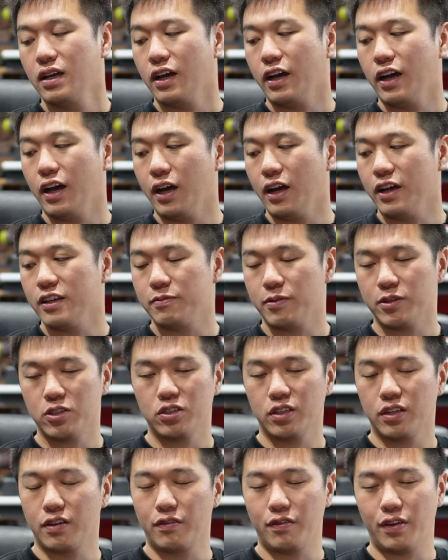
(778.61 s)

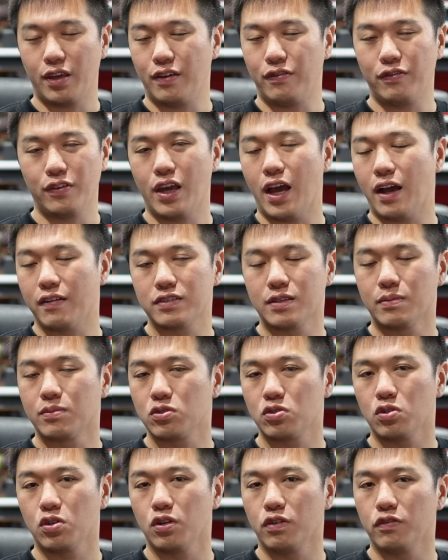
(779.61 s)
especially if you have some
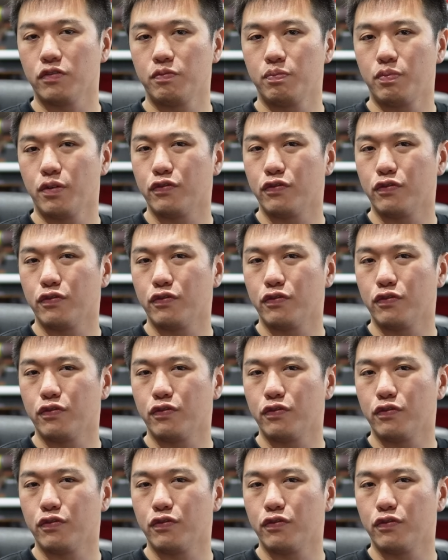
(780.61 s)
sort of